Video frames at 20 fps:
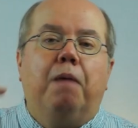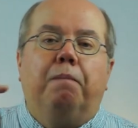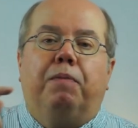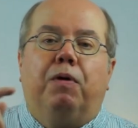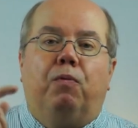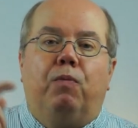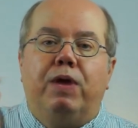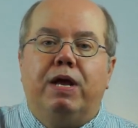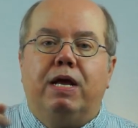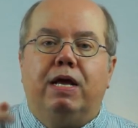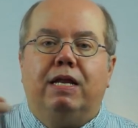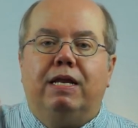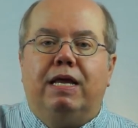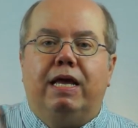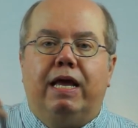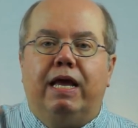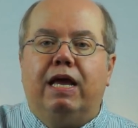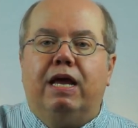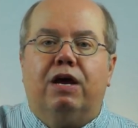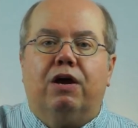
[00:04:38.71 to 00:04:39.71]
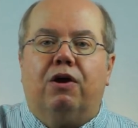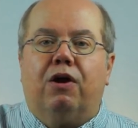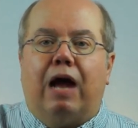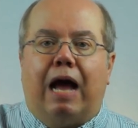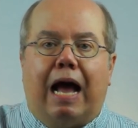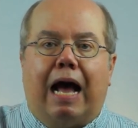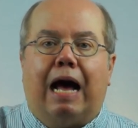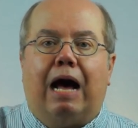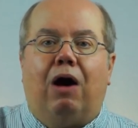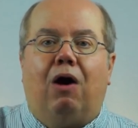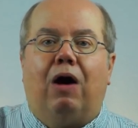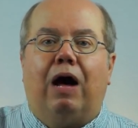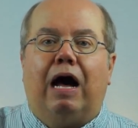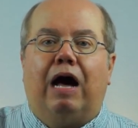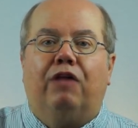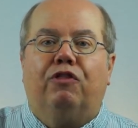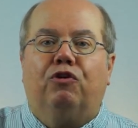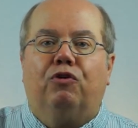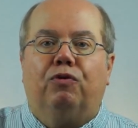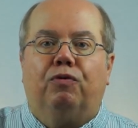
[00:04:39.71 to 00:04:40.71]
but we can hear how
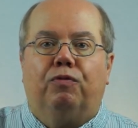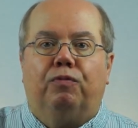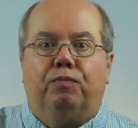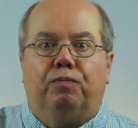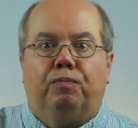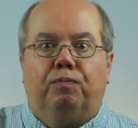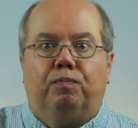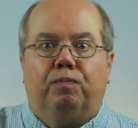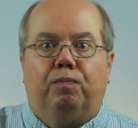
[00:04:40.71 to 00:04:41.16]
other